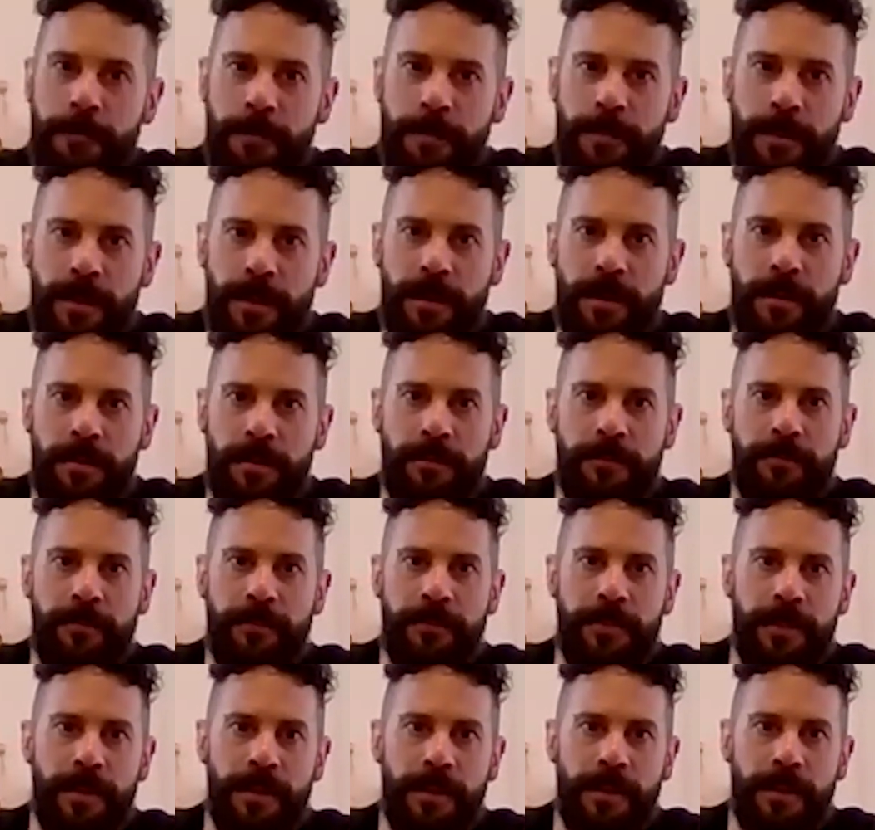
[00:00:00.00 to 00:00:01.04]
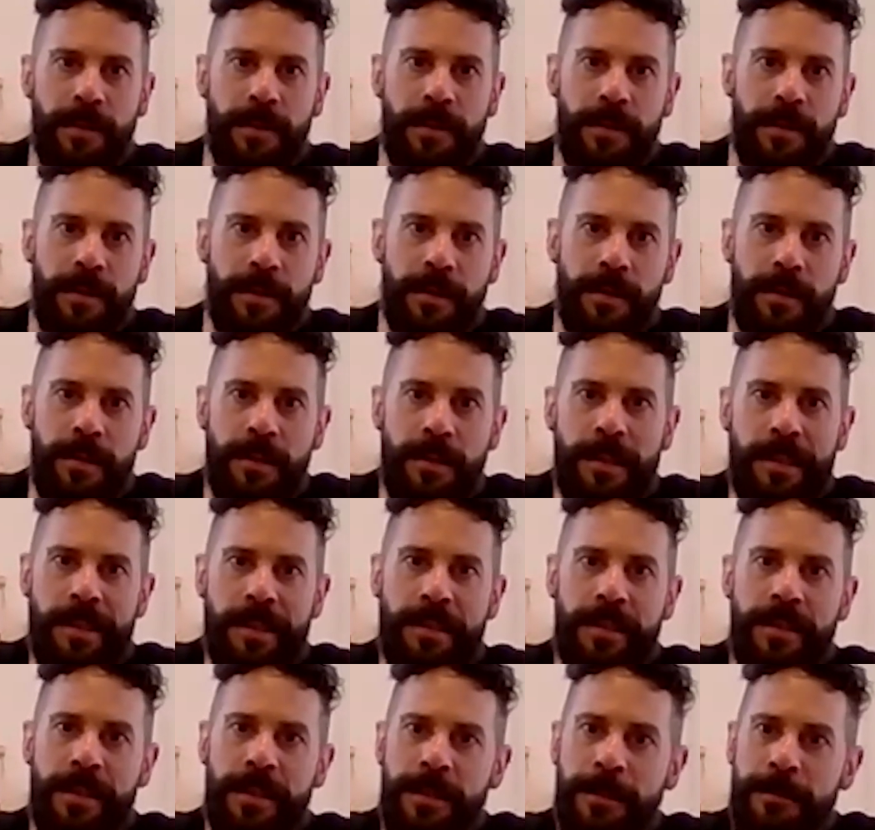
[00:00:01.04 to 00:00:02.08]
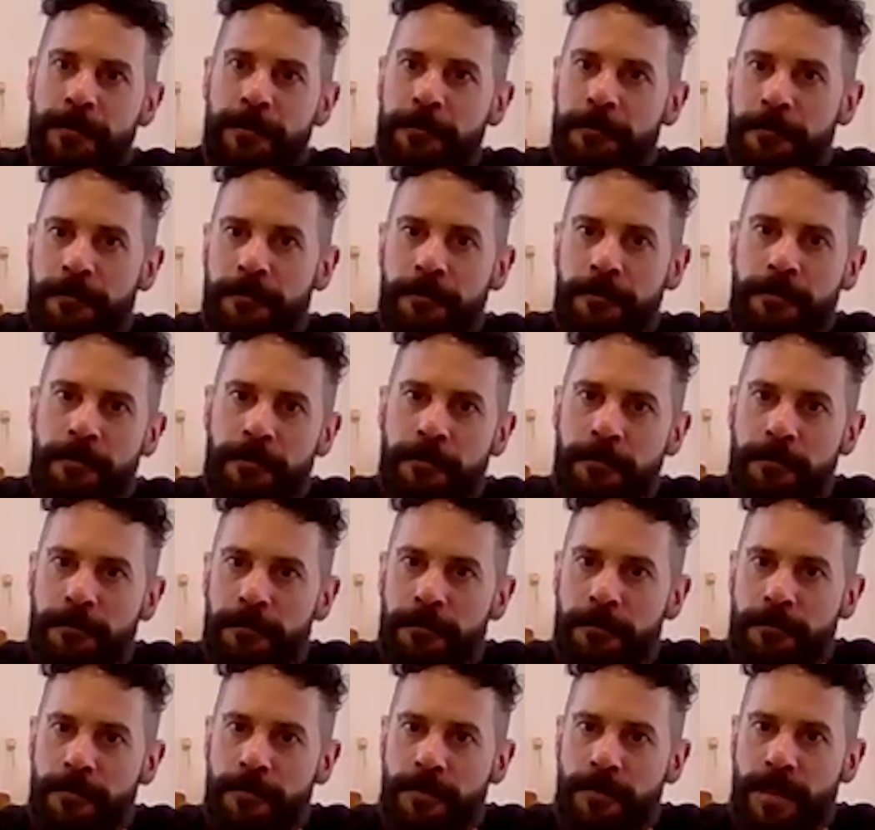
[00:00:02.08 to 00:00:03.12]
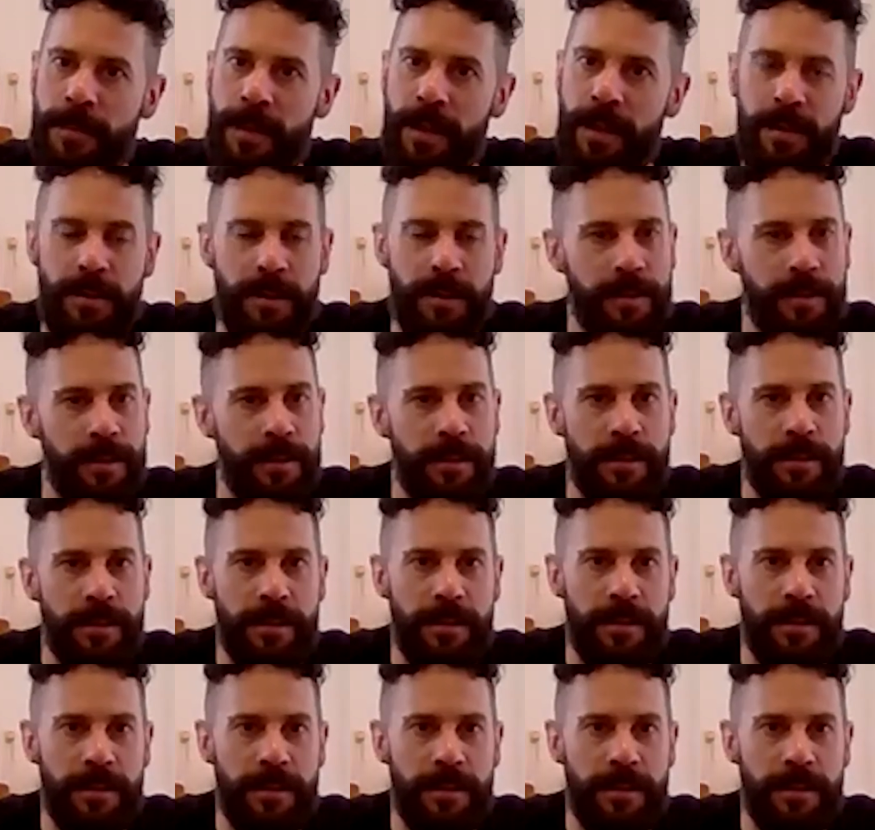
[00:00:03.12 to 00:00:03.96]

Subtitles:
platform and security. So over to you, Nix.